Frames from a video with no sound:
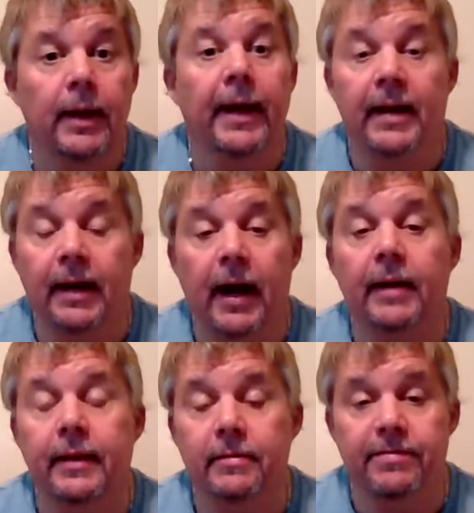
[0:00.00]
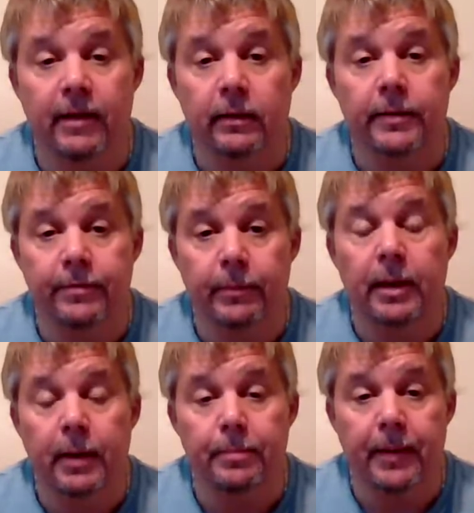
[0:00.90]
and concocting a felony for me
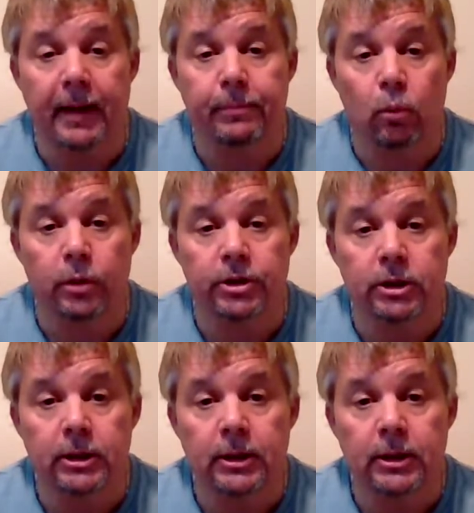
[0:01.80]
on my back porch.